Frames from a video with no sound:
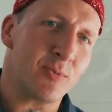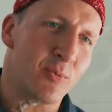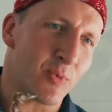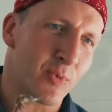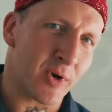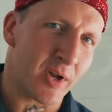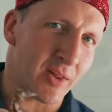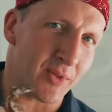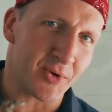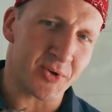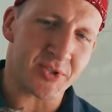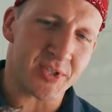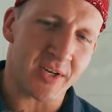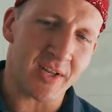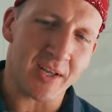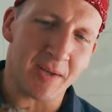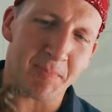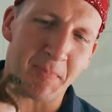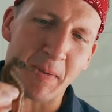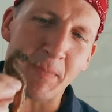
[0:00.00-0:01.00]
what I learned
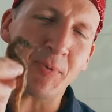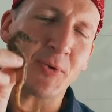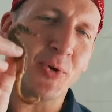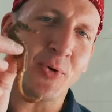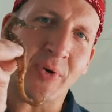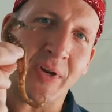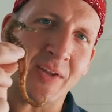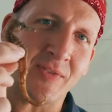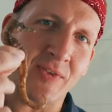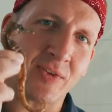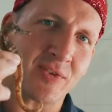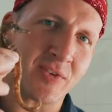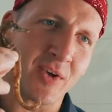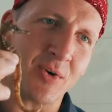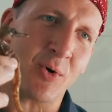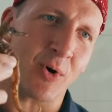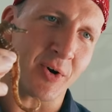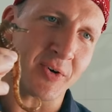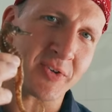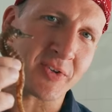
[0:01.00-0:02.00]
today, people don't eat the
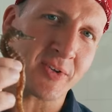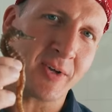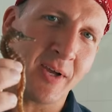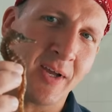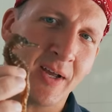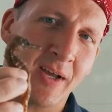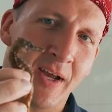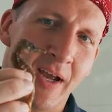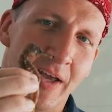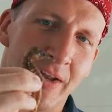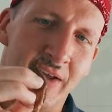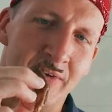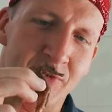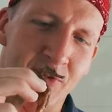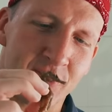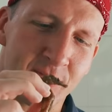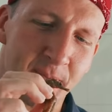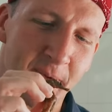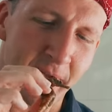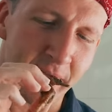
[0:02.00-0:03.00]
seahorse. And after
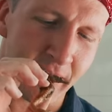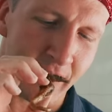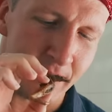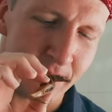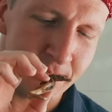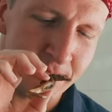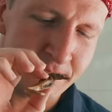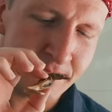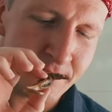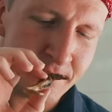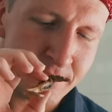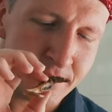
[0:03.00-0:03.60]
smelling it